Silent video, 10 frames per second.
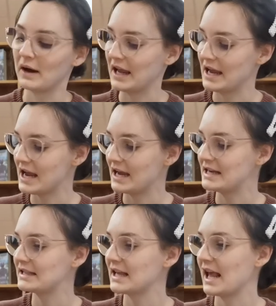but it
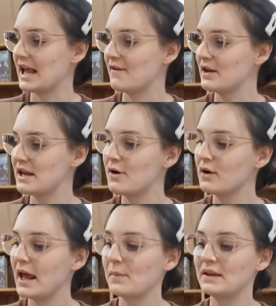is a video
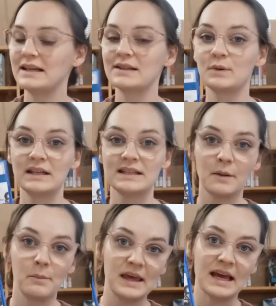game, and this one is
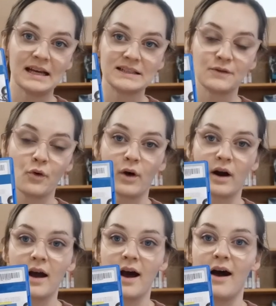the
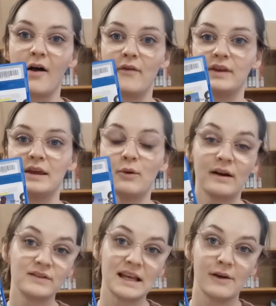PS4 of
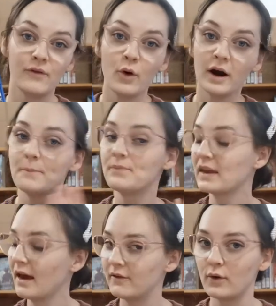UFC 4.
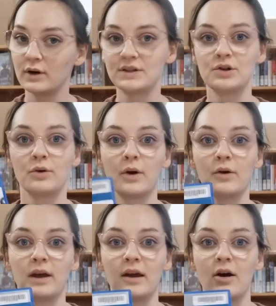Of course, Joe
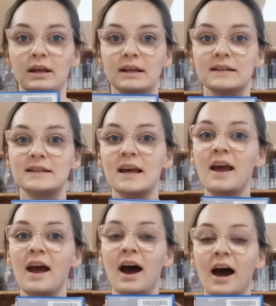Rogan got his
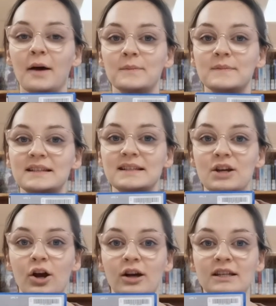
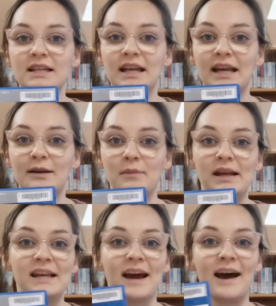start in
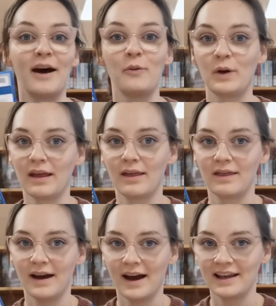media with
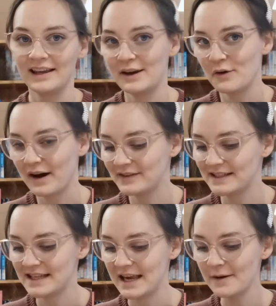
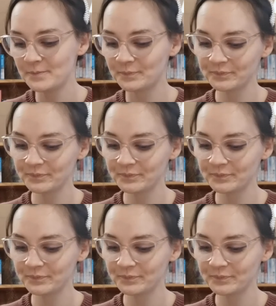UFC.